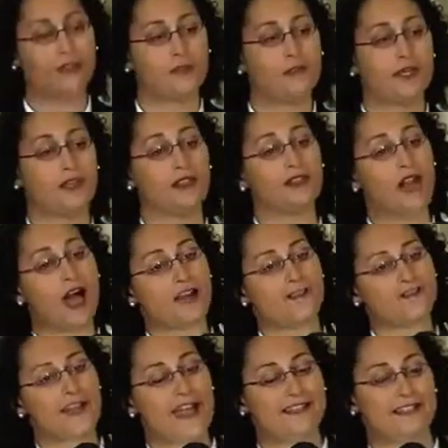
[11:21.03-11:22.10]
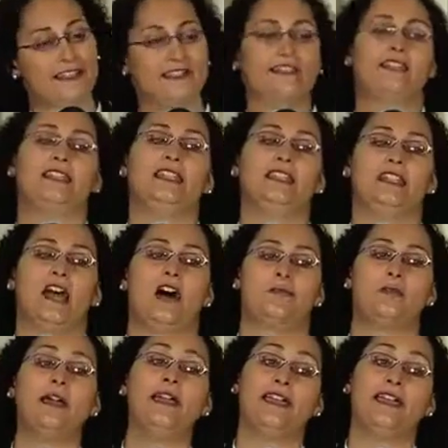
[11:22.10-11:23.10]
but a lot of that gets eaten up